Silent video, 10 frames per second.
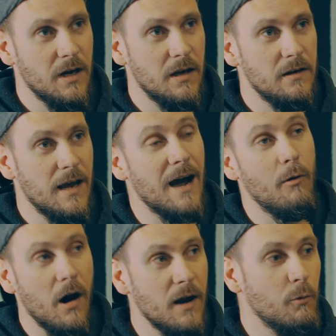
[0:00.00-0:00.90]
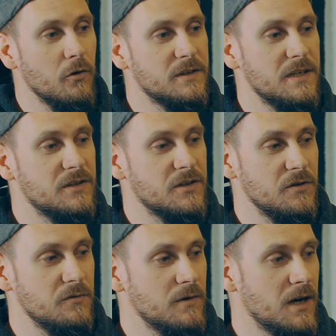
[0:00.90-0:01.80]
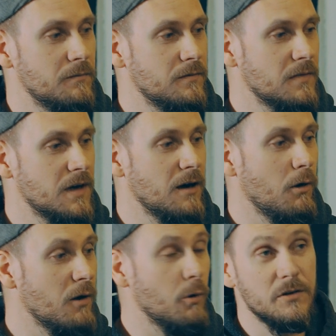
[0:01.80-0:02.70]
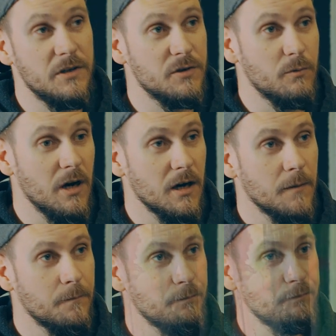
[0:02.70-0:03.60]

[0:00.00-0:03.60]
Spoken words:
and how I wanted to work.